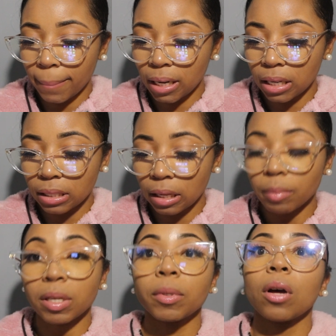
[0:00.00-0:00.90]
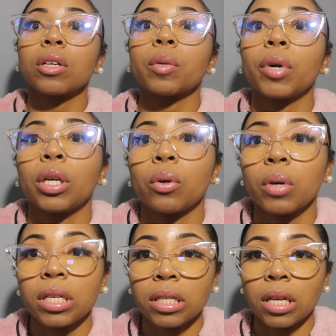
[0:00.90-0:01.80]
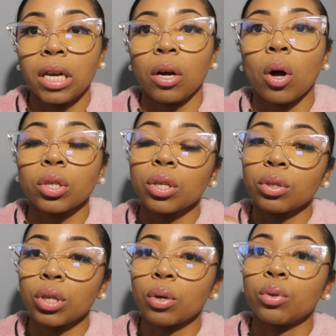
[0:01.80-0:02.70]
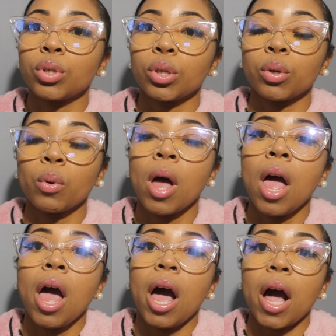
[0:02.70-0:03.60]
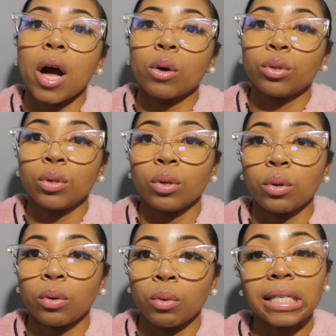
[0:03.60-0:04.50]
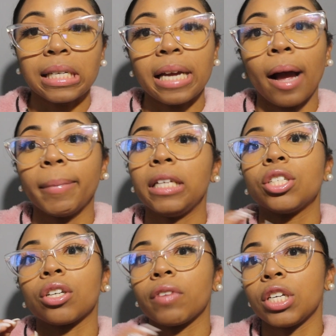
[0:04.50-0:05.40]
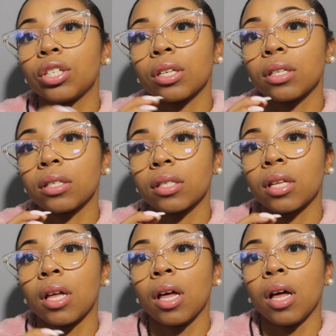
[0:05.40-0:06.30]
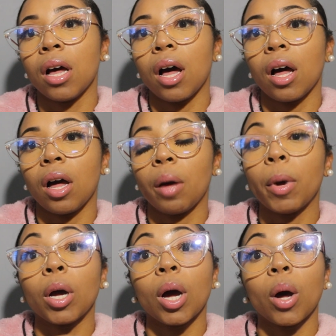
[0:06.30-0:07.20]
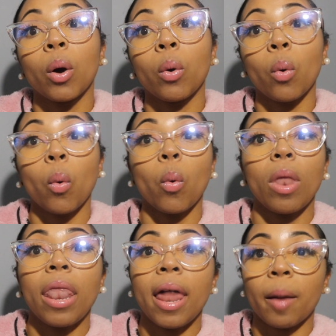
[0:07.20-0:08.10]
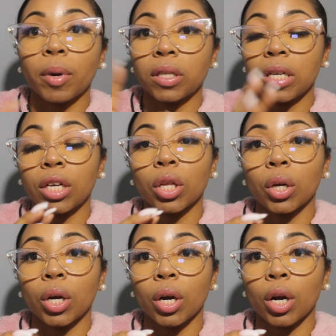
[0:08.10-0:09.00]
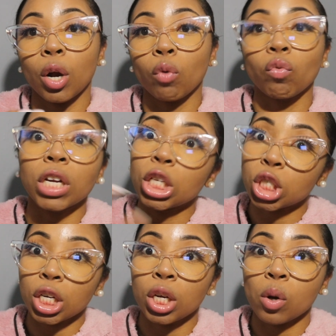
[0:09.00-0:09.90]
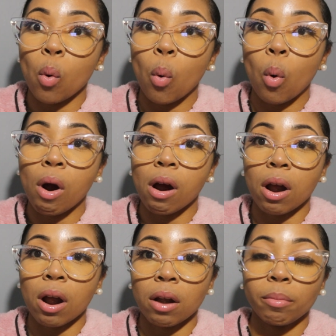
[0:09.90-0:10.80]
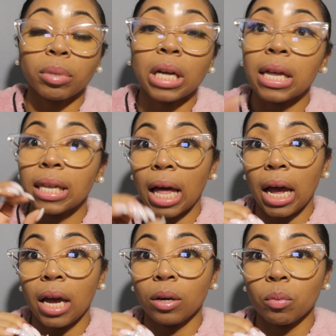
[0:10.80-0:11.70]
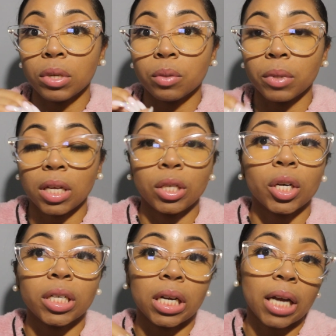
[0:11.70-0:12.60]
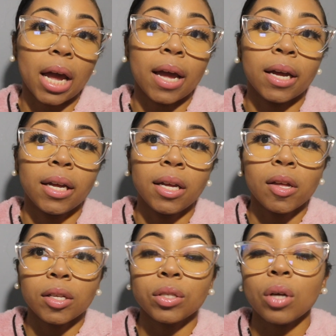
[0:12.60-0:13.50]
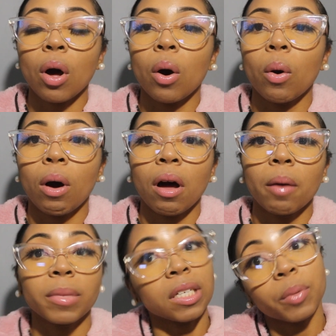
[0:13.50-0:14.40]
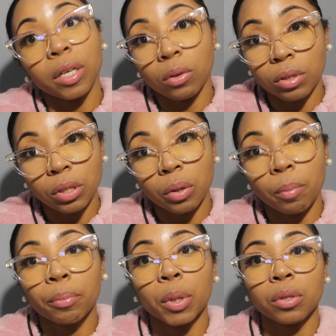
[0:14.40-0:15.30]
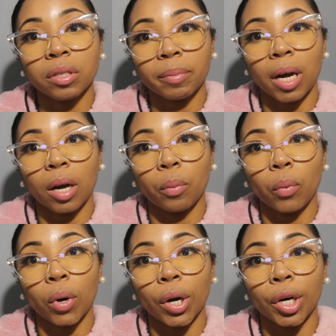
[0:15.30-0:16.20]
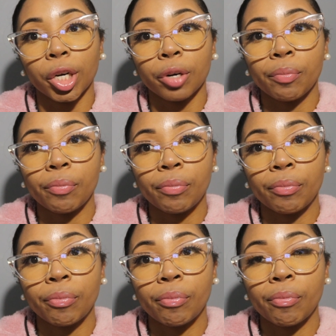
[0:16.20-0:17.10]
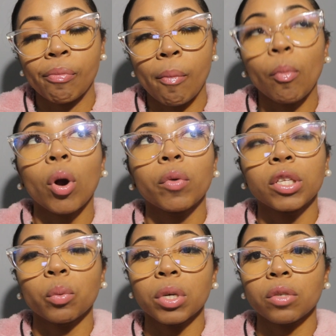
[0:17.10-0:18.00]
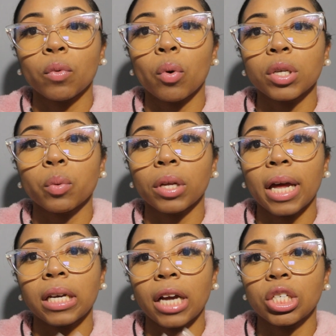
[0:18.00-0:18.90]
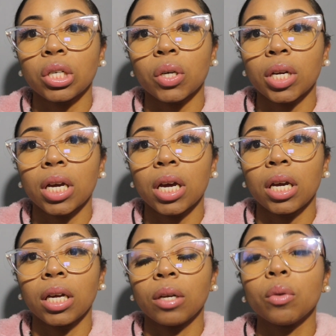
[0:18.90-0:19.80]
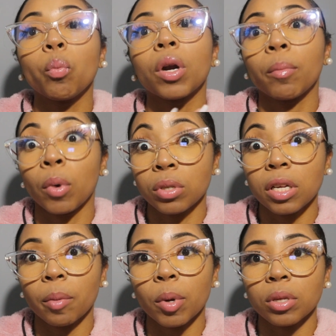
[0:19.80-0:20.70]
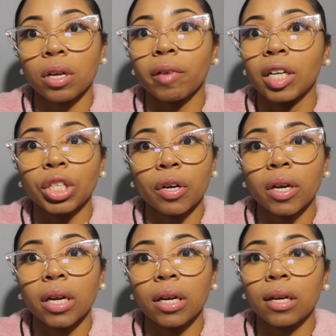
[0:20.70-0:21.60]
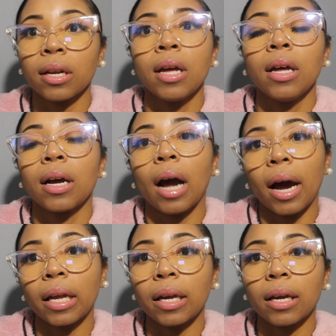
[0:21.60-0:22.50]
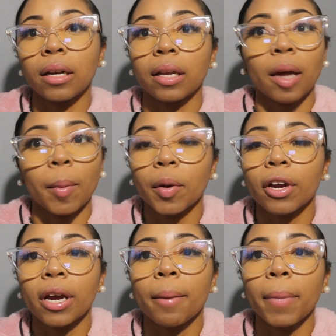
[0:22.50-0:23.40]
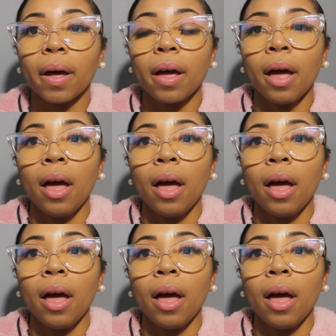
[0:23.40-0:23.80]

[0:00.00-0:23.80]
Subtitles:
it stop? Something also pretty cool is it also shows you how to see how many generations ago that particular region or bloodline was within your DNA. So that's pretty cool too. Most of mine were, more recent ones of course were like Nigerian, what I'm mostly composed of Nigerian and Ghanaian and Liberian, but